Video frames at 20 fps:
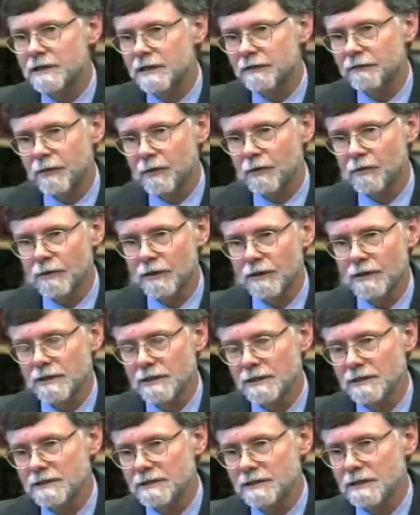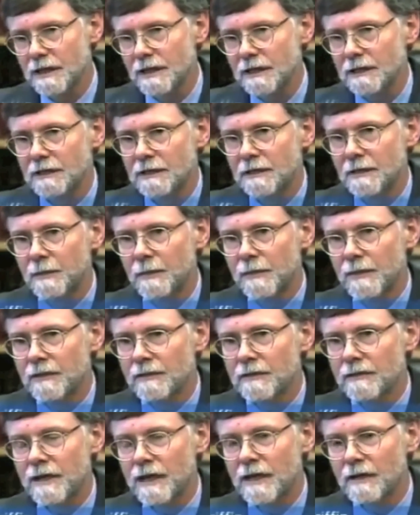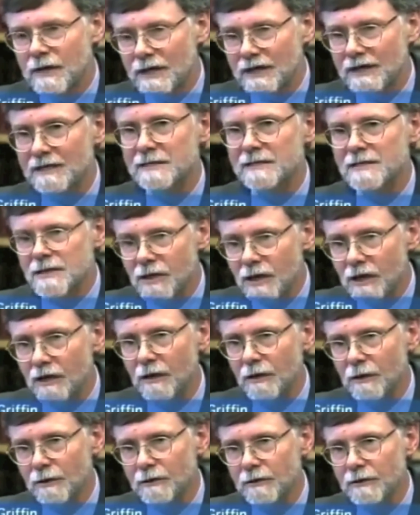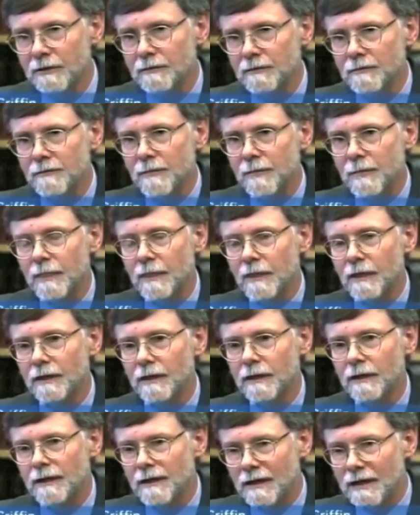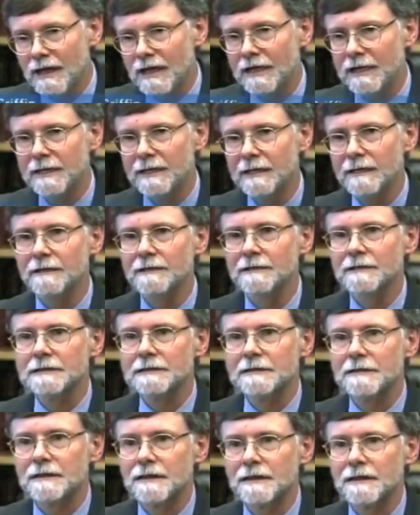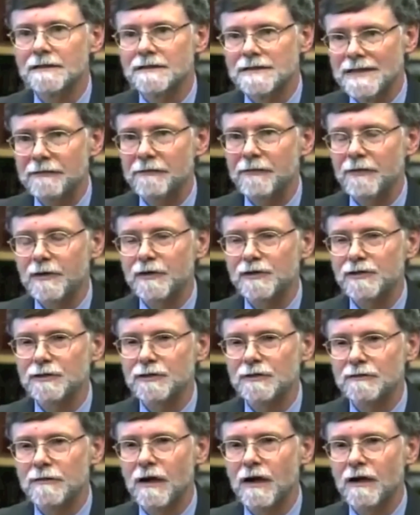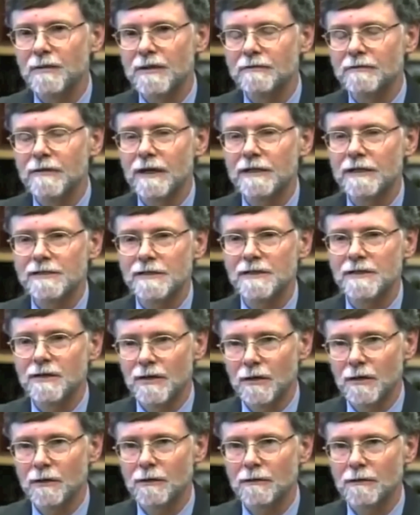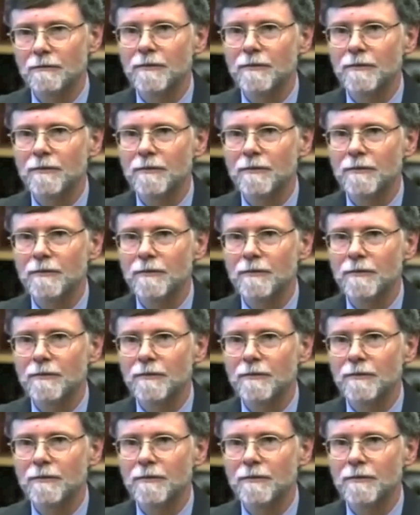Part of the difficulty is that there is no uh, clear uh, definition of home invasion in